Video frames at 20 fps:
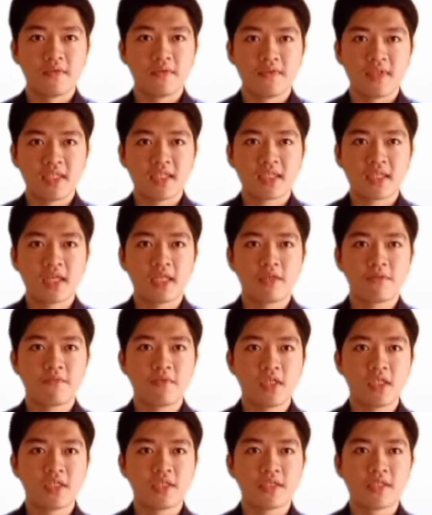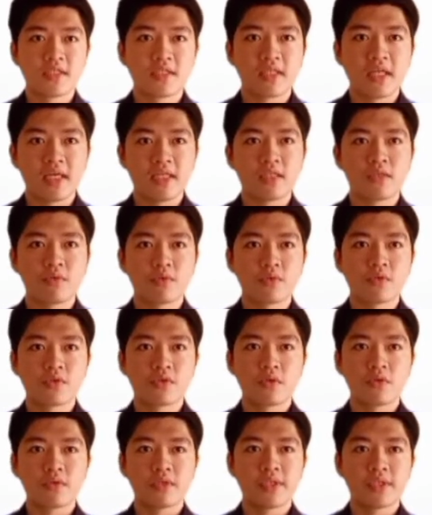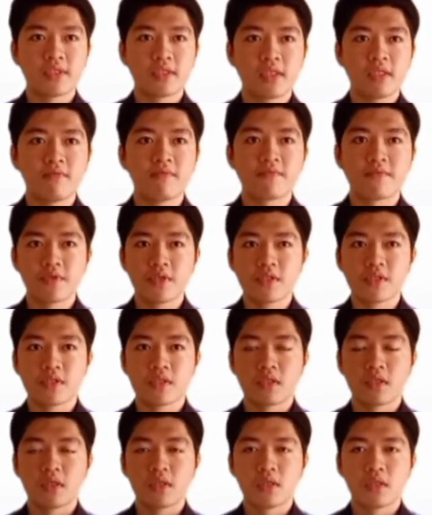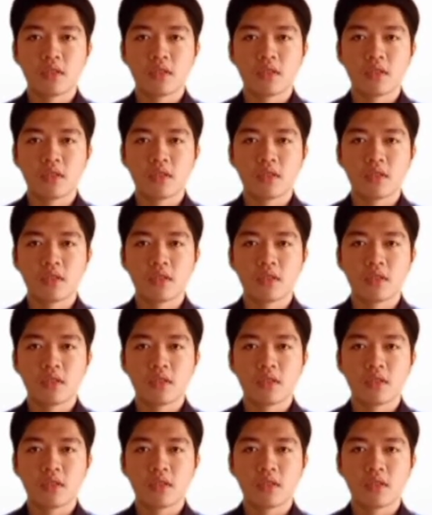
these kind of leaders tend to consult their team first.